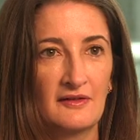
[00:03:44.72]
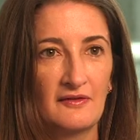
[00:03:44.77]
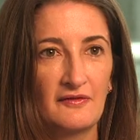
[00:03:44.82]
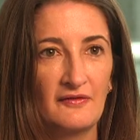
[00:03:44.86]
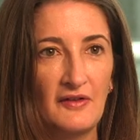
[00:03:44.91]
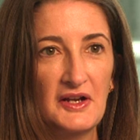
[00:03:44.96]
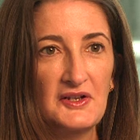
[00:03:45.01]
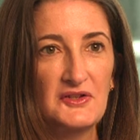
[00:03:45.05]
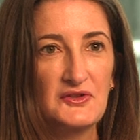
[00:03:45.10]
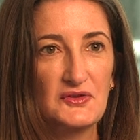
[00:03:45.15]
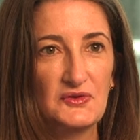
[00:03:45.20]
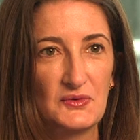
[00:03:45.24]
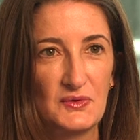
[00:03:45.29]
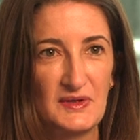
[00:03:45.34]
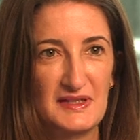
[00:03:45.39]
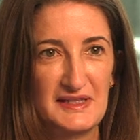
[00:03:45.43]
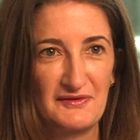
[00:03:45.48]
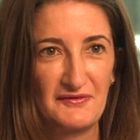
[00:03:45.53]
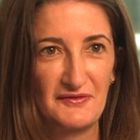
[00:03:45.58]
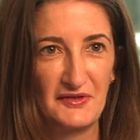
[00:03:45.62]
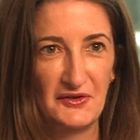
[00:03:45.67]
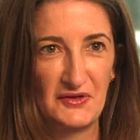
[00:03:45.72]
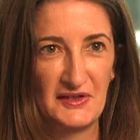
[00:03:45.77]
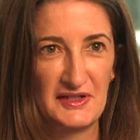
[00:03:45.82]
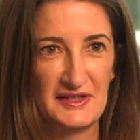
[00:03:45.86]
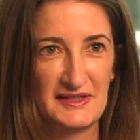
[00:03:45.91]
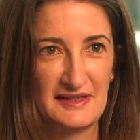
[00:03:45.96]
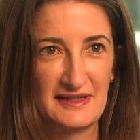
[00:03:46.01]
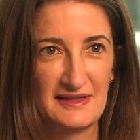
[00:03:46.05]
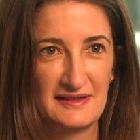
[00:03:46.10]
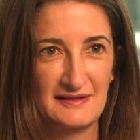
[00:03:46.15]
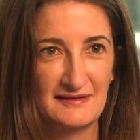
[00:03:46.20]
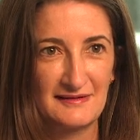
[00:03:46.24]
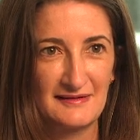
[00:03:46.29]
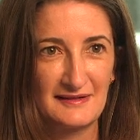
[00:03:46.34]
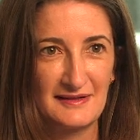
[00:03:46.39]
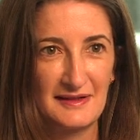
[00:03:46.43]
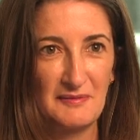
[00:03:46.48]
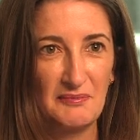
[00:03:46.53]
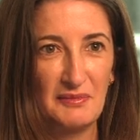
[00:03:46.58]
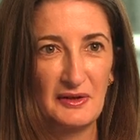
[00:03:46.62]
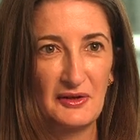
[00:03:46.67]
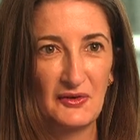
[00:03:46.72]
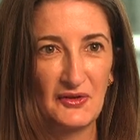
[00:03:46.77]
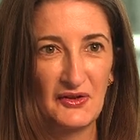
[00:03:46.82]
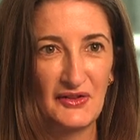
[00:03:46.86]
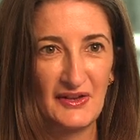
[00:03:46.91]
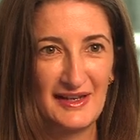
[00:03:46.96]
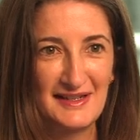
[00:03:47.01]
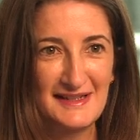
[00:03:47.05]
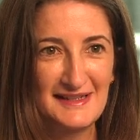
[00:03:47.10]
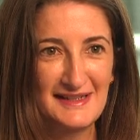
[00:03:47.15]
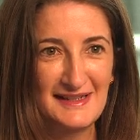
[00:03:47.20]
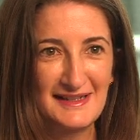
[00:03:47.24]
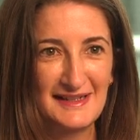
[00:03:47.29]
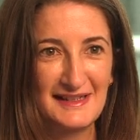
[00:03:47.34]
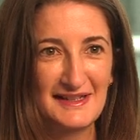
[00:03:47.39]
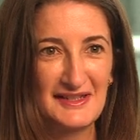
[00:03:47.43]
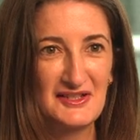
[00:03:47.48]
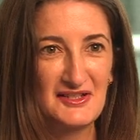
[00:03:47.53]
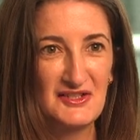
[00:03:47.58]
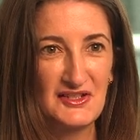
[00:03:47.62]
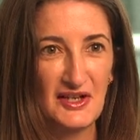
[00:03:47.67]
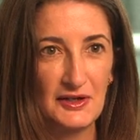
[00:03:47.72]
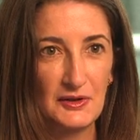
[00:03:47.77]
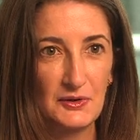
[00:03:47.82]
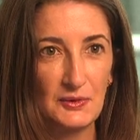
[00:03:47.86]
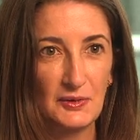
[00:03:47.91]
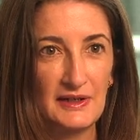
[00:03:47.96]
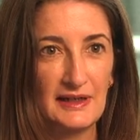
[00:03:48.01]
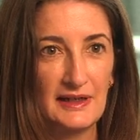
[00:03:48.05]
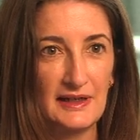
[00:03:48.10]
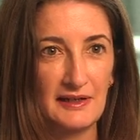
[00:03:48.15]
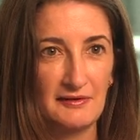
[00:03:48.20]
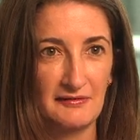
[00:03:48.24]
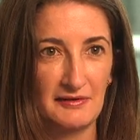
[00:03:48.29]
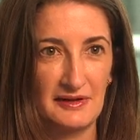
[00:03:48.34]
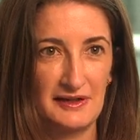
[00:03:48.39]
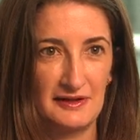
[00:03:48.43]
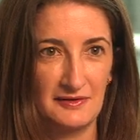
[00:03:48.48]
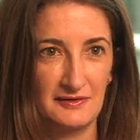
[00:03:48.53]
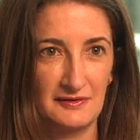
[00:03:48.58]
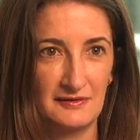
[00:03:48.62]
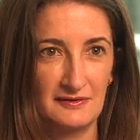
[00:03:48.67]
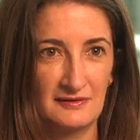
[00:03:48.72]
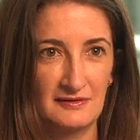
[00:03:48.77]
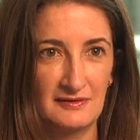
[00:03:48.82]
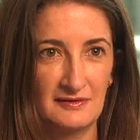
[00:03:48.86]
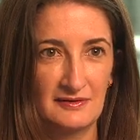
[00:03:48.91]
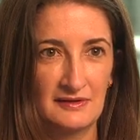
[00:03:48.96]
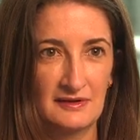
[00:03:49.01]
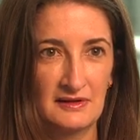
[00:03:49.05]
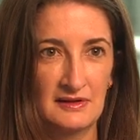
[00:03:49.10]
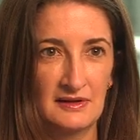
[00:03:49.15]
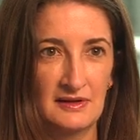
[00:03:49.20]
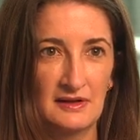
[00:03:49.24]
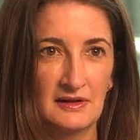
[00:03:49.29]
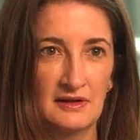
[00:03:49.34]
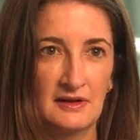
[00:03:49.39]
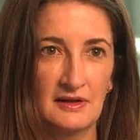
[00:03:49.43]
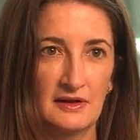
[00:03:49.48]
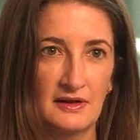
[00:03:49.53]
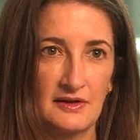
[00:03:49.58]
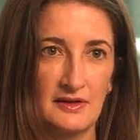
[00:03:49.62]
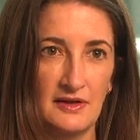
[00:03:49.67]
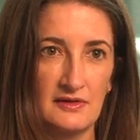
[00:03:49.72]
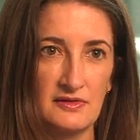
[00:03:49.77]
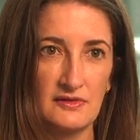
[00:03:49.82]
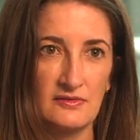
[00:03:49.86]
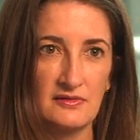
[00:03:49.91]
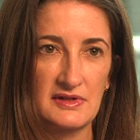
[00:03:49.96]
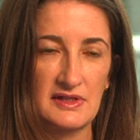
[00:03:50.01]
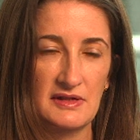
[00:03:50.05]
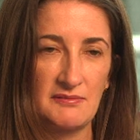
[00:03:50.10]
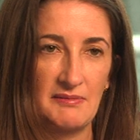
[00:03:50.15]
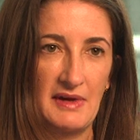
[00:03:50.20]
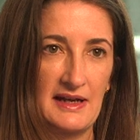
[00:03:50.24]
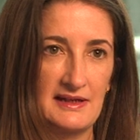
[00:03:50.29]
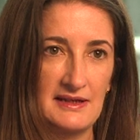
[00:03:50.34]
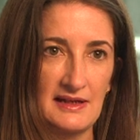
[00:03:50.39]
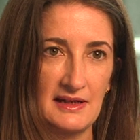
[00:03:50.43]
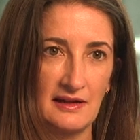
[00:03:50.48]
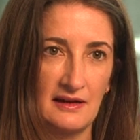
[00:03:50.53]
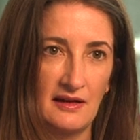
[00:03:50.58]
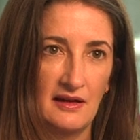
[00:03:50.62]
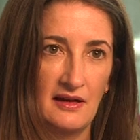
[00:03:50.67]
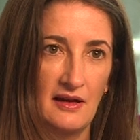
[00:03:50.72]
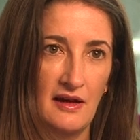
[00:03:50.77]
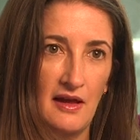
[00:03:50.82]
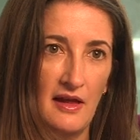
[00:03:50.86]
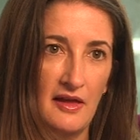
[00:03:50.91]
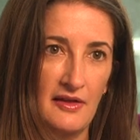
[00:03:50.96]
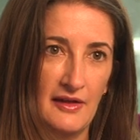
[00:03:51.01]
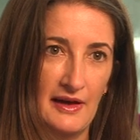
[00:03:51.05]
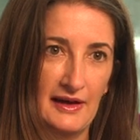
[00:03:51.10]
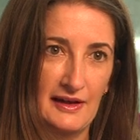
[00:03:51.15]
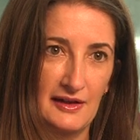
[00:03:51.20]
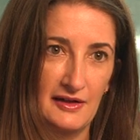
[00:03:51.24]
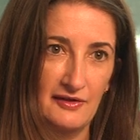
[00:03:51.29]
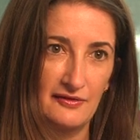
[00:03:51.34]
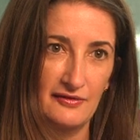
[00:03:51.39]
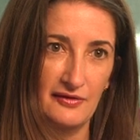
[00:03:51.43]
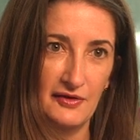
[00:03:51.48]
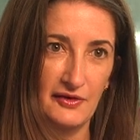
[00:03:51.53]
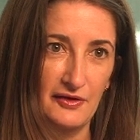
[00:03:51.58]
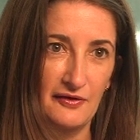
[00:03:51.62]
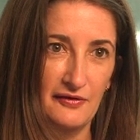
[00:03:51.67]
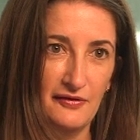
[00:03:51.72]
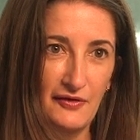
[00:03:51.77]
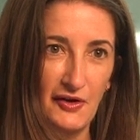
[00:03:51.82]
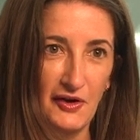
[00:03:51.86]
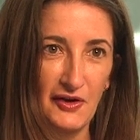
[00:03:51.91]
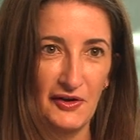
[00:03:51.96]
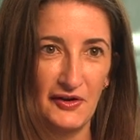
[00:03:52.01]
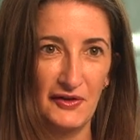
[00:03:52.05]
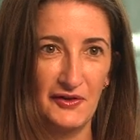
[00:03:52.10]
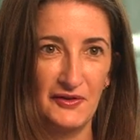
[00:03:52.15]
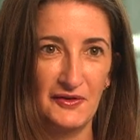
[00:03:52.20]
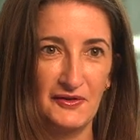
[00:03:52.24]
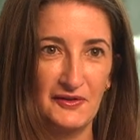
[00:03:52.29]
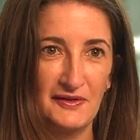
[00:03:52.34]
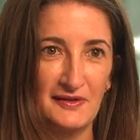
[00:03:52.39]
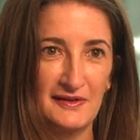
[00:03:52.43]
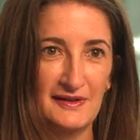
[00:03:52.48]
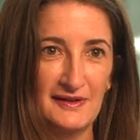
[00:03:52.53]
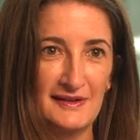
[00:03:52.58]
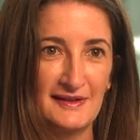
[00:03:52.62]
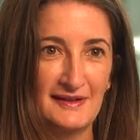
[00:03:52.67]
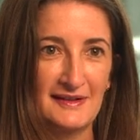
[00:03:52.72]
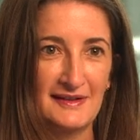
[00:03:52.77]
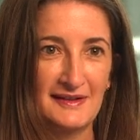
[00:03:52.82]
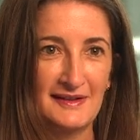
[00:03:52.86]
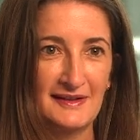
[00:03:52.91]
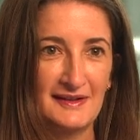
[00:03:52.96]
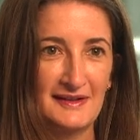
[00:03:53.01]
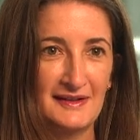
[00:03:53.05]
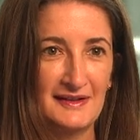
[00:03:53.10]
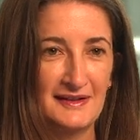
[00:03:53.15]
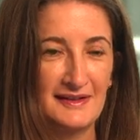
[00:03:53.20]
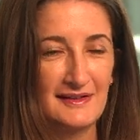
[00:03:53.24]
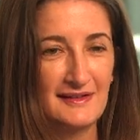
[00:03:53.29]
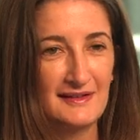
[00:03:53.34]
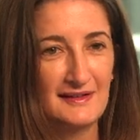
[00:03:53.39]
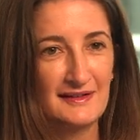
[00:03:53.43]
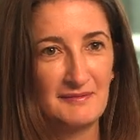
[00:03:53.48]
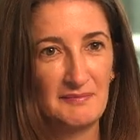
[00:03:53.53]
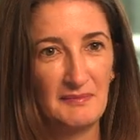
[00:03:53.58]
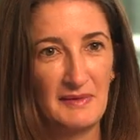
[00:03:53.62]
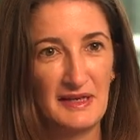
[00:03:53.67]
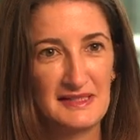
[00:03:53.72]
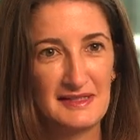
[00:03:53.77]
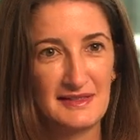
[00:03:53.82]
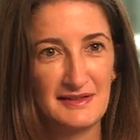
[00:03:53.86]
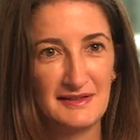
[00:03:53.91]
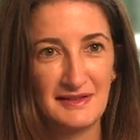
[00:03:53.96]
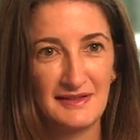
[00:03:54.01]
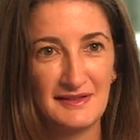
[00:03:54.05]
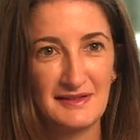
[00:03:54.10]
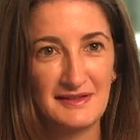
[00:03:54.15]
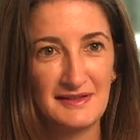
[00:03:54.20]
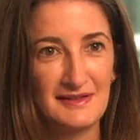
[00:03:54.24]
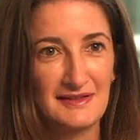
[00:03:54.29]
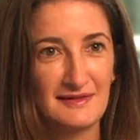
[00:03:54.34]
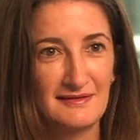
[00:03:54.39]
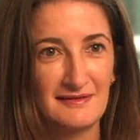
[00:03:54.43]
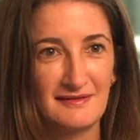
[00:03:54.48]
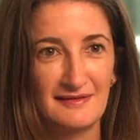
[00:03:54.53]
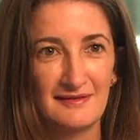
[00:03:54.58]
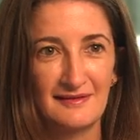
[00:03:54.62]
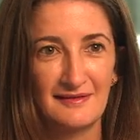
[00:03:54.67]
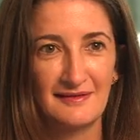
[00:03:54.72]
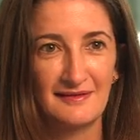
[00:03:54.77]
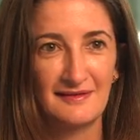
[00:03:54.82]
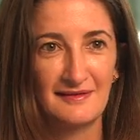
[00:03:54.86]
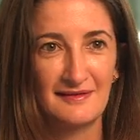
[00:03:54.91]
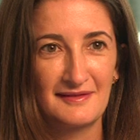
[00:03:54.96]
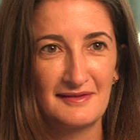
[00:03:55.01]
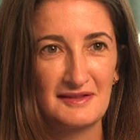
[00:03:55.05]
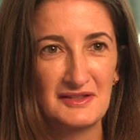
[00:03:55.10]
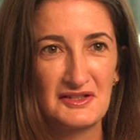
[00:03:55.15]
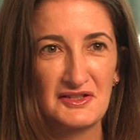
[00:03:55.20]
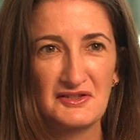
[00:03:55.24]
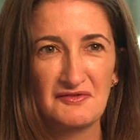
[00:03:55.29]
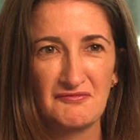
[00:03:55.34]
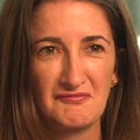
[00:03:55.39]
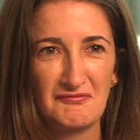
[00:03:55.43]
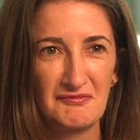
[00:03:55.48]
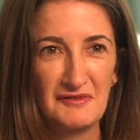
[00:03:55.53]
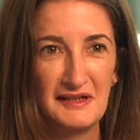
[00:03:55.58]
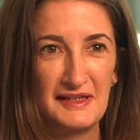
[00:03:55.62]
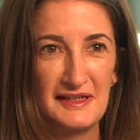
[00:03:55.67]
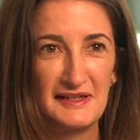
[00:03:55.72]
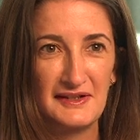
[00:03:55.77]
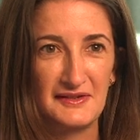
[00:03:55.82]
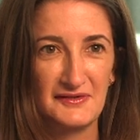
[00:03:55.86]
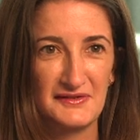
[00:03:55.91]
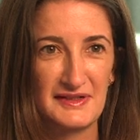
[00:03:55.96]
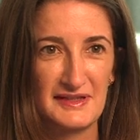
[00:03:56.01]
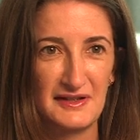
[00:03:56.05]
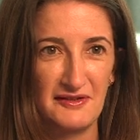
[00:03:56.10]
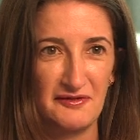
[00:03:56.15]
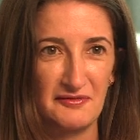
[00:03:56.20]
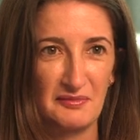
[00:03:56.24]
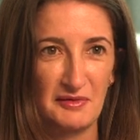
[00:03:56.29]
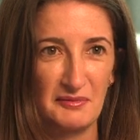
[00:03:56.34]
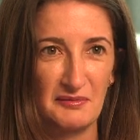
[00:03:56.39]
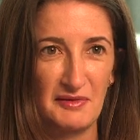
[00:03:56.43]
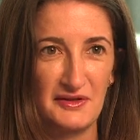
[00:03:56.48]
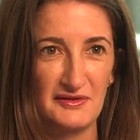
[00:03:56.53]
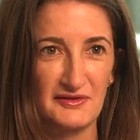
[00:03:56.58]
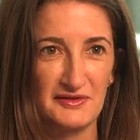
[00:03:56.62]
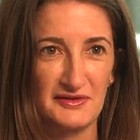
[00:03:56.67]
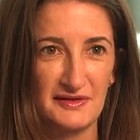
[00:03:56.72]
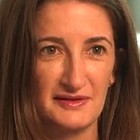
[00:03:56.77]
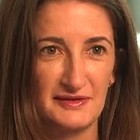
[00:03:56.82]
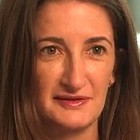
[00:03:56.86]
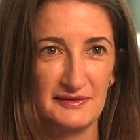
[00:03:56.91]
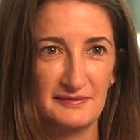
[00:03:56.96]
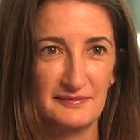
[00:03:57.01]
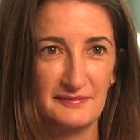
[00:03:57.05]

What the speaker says: Find your Twitter voice. Be authentic, genuine and real. Those automatic "thank you for the follow" messages just reek of self-promotion.